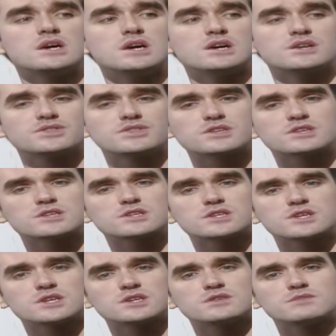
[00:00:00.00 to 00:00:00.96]
I think
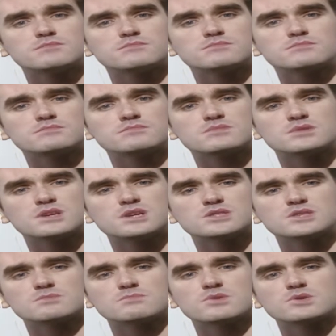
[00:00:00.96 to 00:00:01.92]
um, I
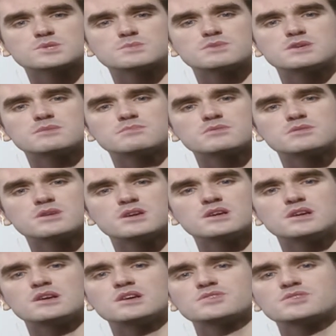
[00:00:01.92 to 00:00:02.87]
think most people
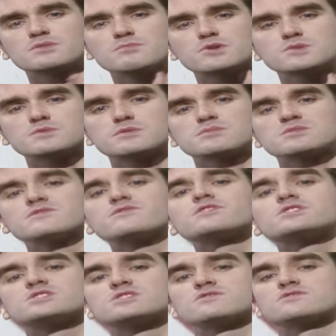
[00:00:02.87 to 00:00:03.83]
I, I, think most people's
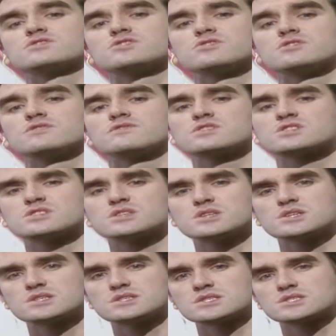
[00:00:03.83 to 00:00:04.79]
vision of Joy Division
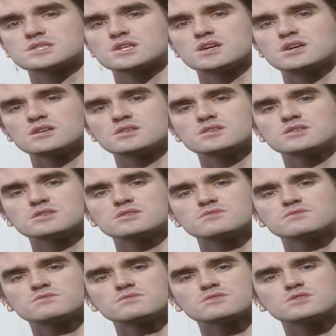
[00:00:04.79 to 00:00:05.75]
is entirely
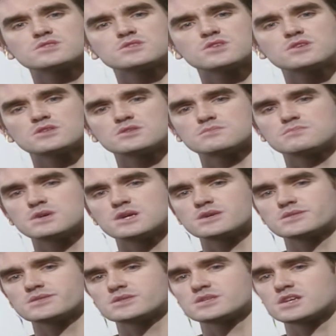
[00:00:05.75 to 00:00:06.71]
coloured by
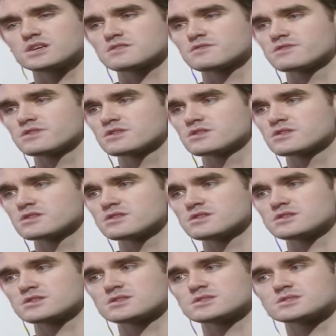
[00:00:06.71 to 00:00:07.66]
the death of Ian
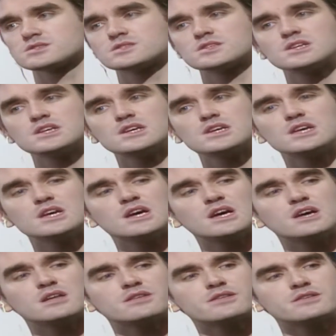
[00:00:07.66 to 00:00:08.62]
Curtis,
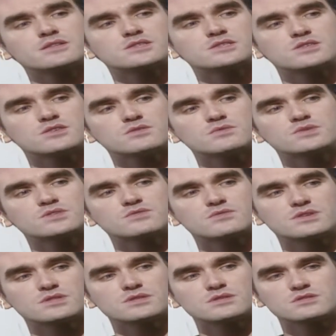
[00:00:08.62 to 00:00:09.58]
and it's always
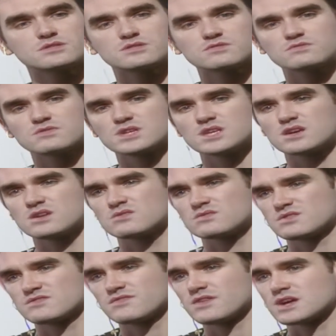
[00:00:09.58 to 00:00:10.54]
really the, the really
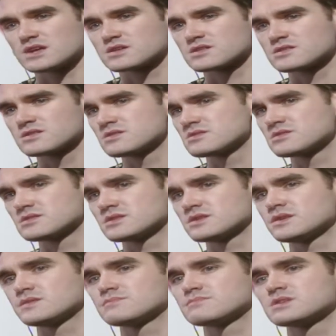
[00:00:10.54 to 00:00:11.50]
only factor that that
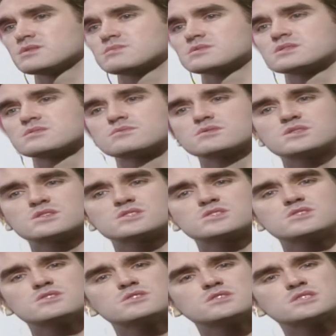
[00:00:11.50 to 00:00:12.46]
um, people seem to
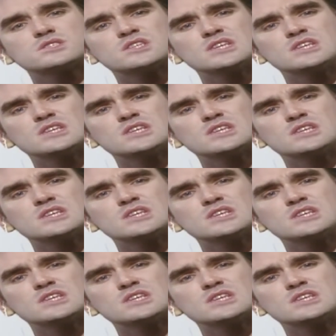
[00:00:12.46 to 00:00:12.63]
discuss.